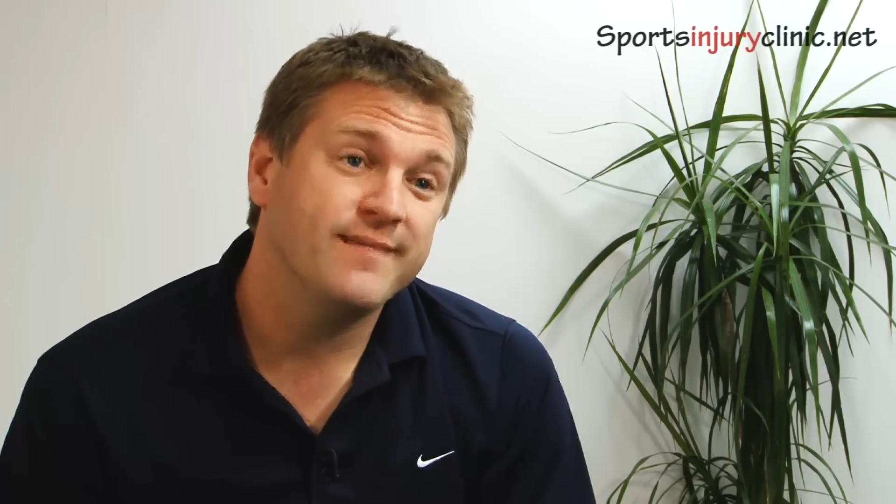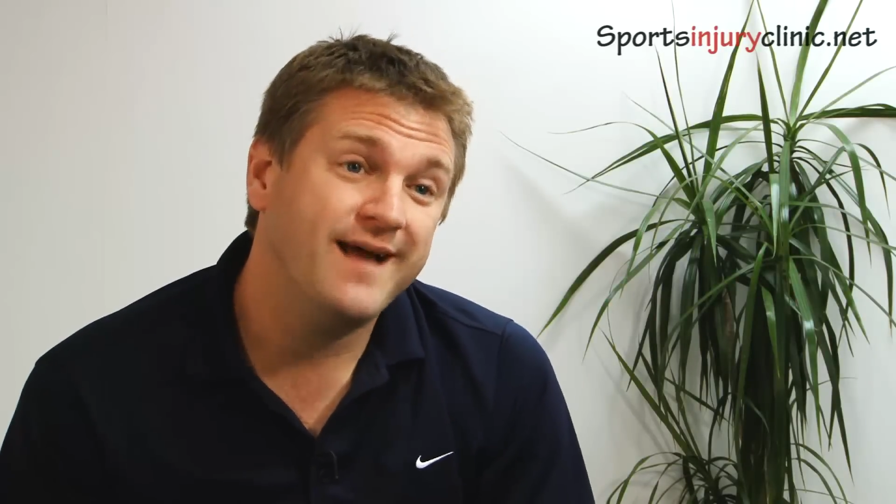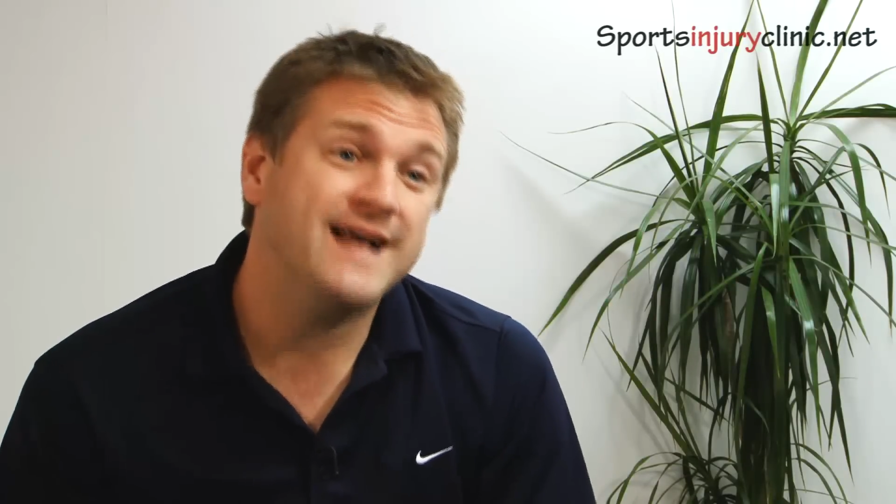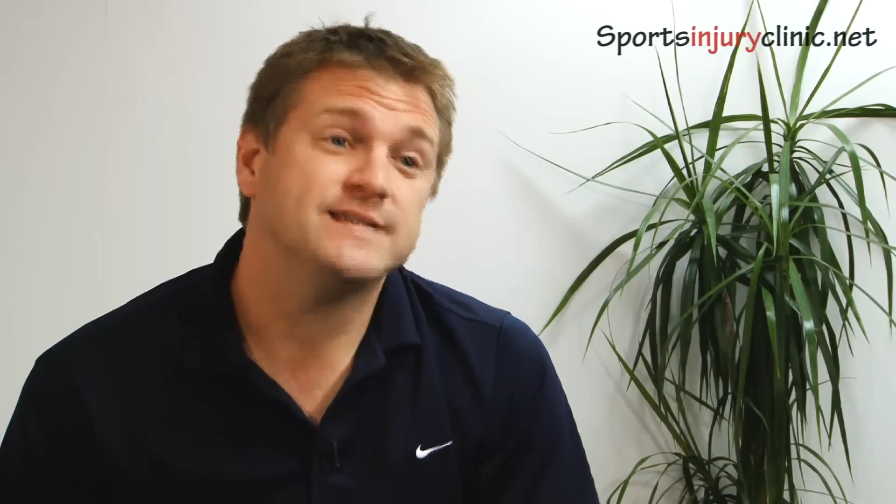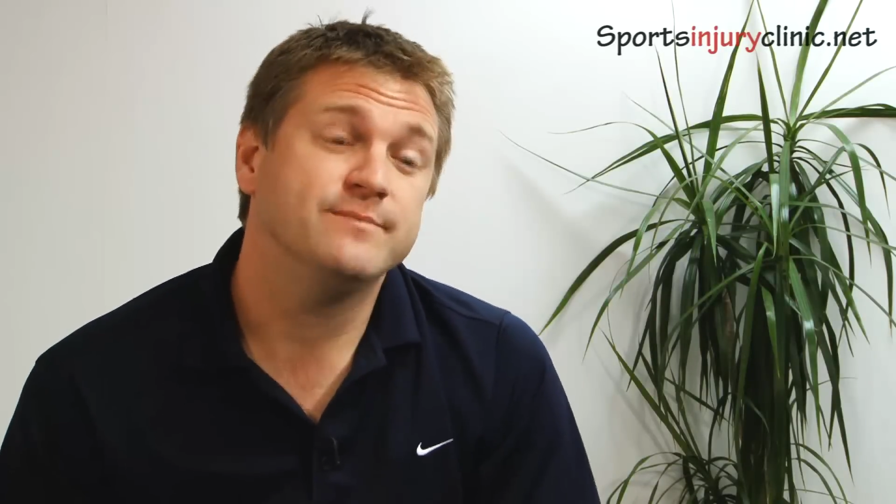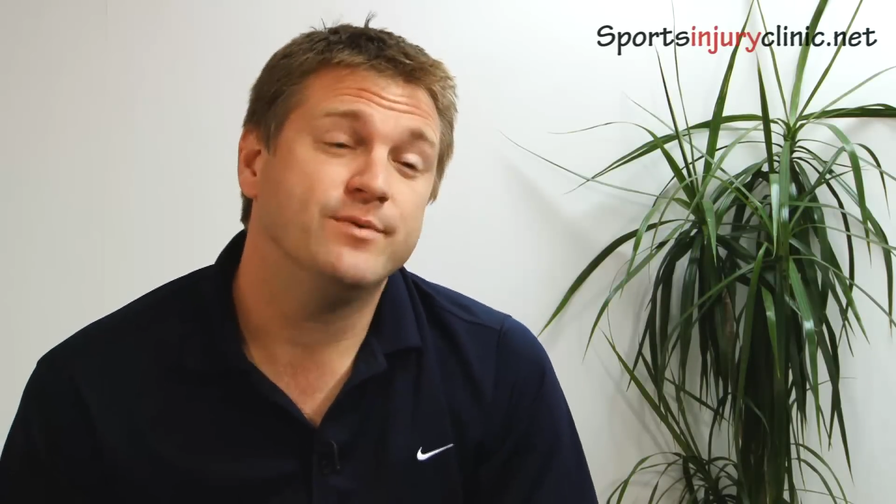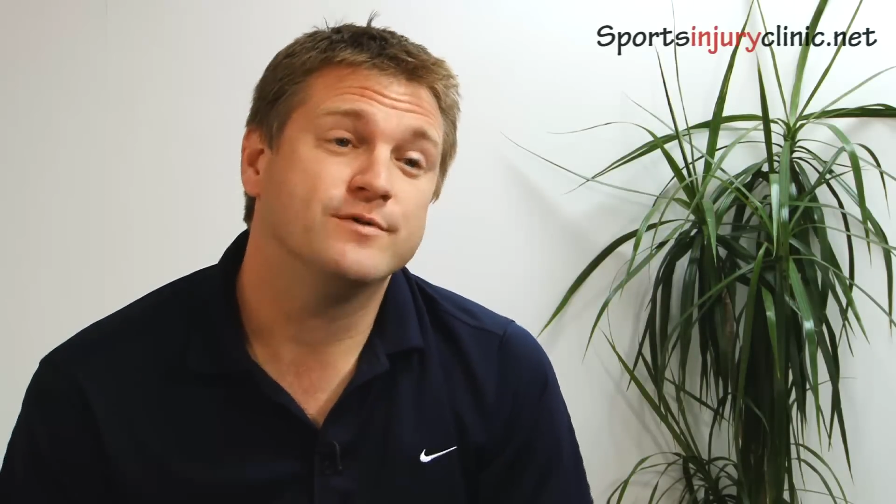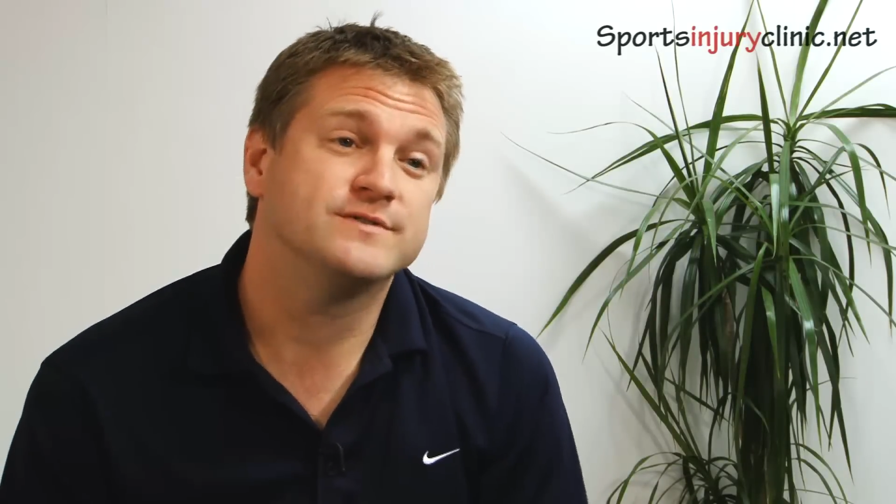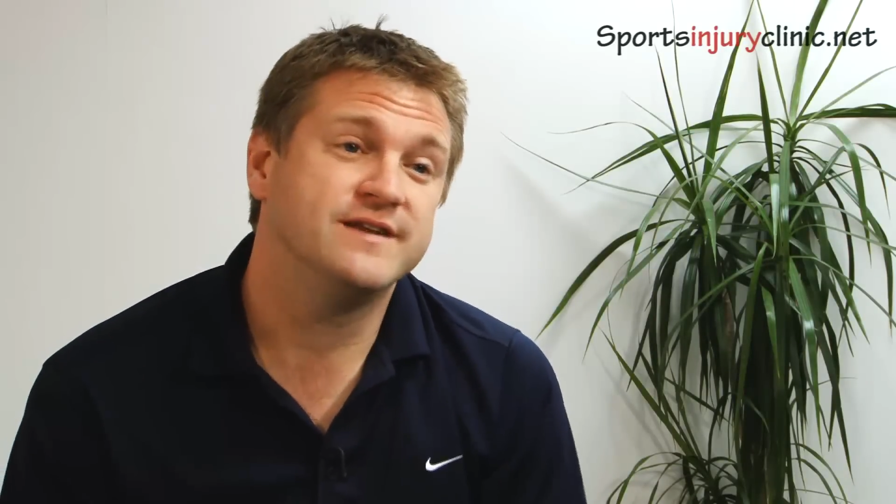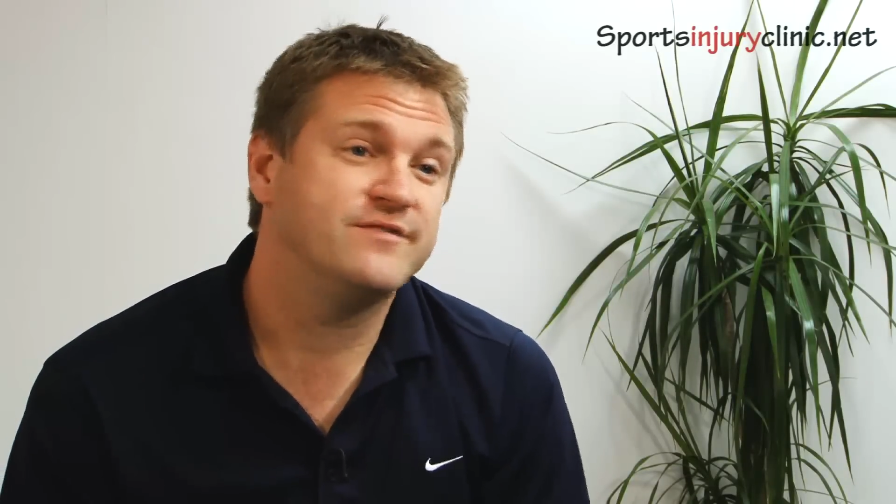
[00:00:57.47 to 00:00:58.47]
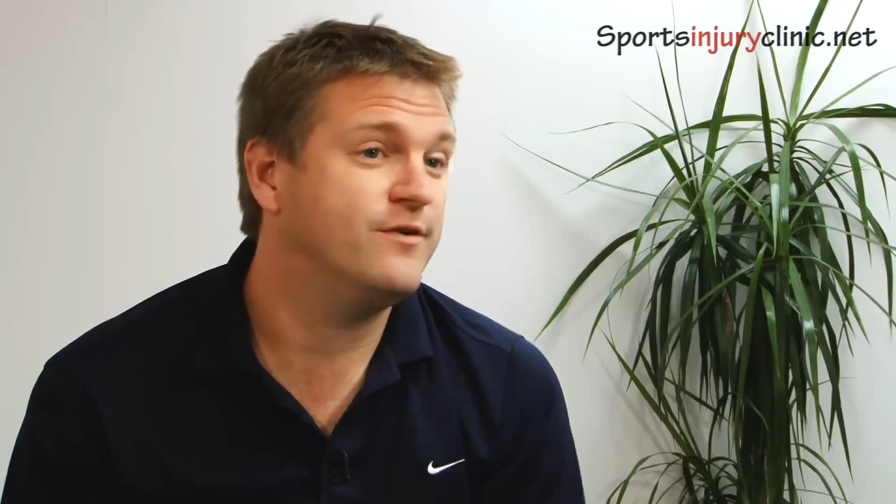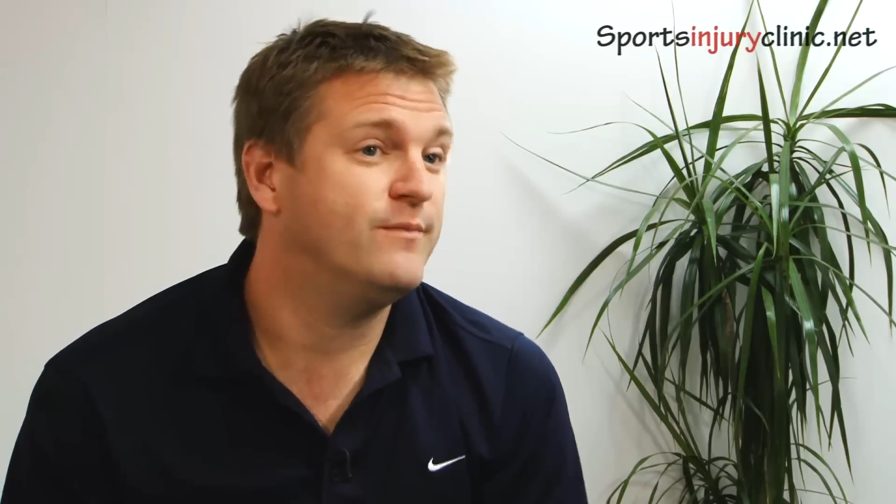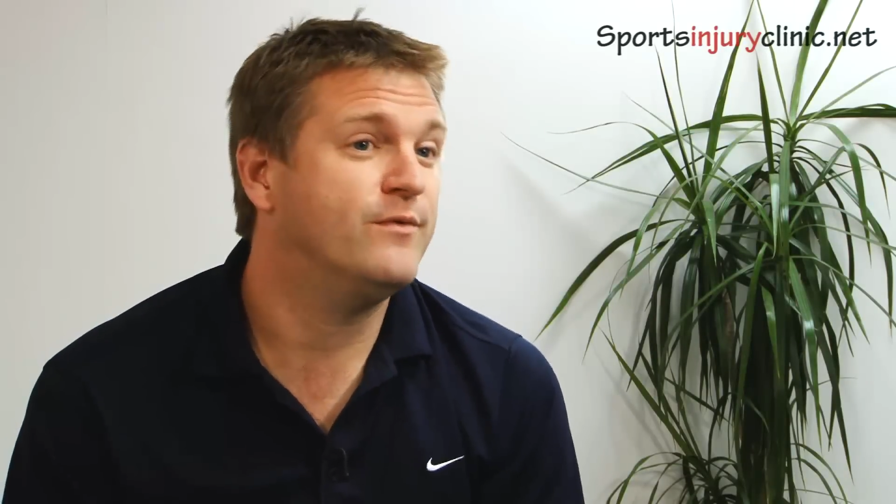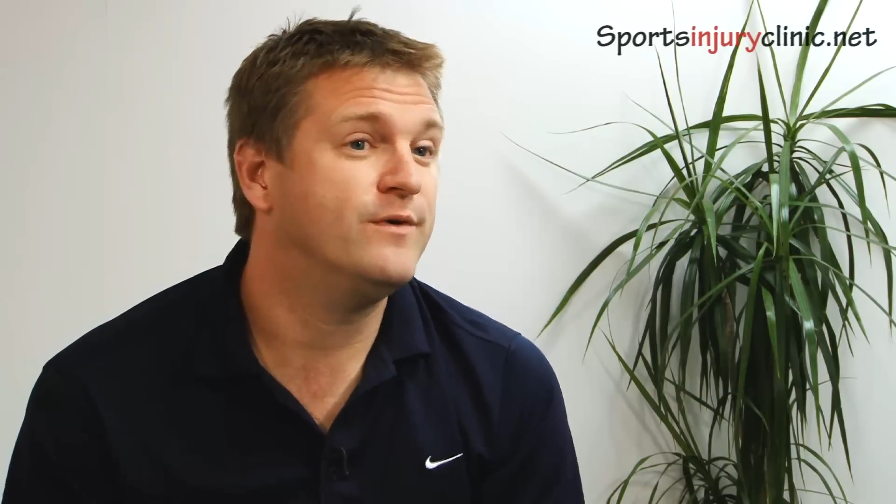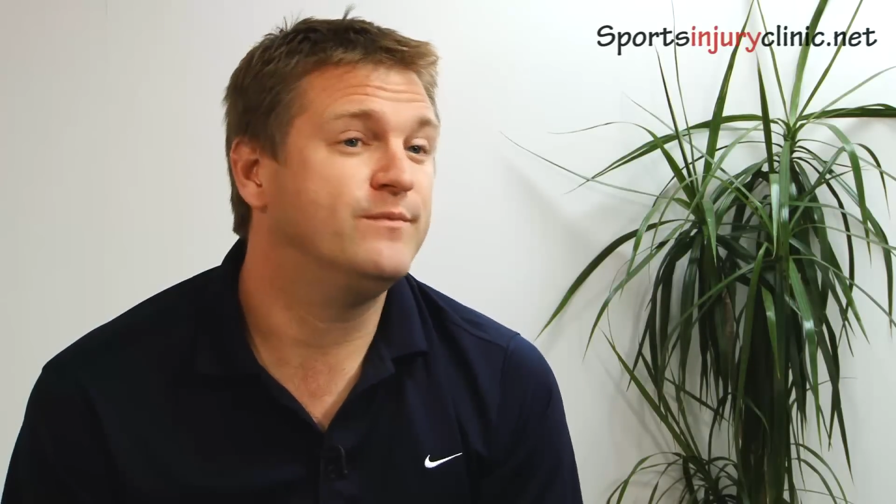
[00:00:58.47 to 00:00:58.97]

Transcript: as important, if not more